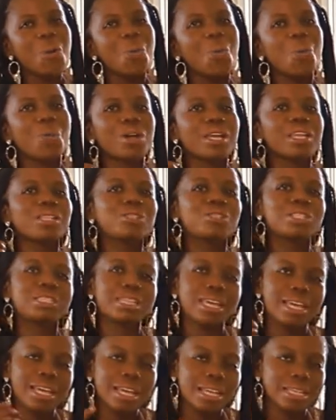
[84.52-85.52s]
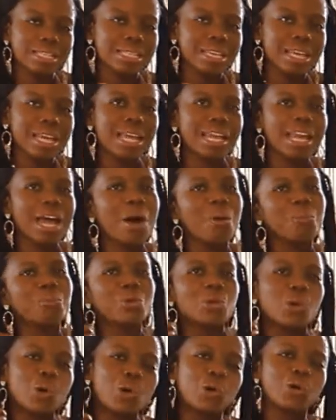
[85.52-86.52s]
when to say it, and how
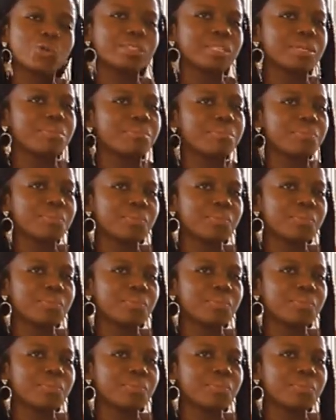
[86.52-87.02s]
we call them.